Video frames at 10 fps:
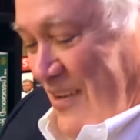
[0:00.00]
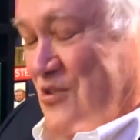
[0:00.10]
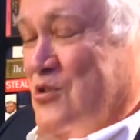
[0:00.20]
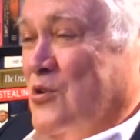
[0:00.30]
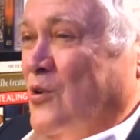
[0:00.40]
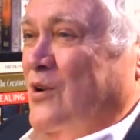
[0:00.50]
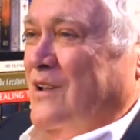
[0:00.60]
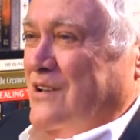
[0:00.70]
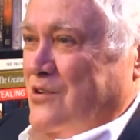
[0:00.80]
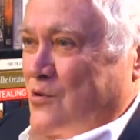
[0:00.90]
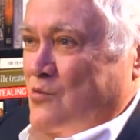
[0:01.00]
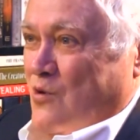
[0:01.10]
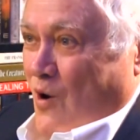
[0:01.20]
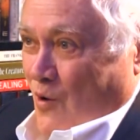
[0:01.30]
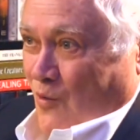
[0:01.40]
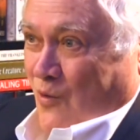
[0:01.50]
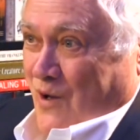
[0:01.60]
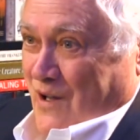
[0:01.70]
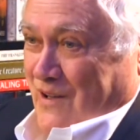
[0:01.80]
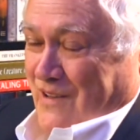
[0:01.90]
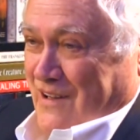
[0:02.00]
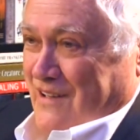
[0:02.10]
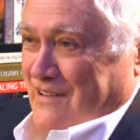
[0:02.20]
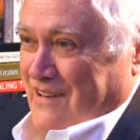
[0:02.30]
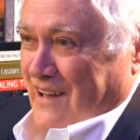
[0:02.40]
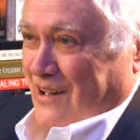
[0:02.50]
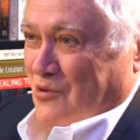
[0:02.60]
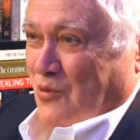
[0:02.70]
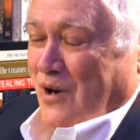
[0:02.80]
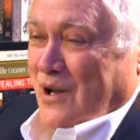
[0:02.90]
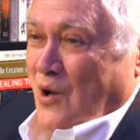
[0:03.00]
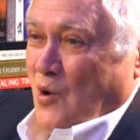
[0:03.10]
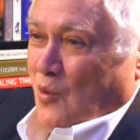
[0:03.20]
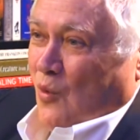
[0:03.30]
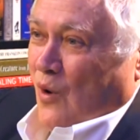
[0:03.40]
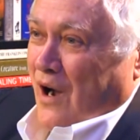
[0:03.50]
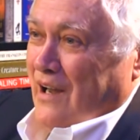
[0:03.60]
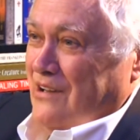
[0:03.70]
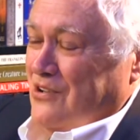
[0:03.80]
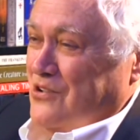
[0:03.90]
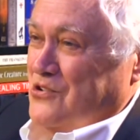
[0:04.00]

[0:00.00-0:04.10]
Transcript: surely you know these things. What, why is a